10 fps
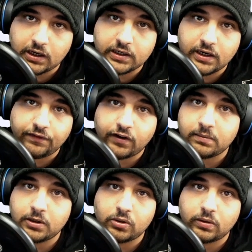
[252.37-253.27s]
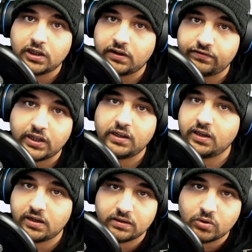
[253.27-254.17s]
anti-inflammatory if they
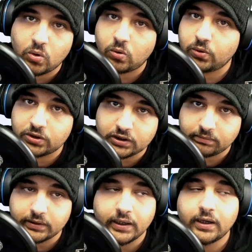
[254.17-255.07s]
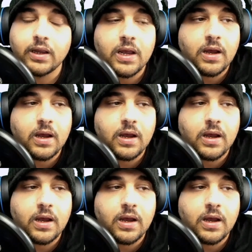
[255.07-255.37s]
get a cold or something.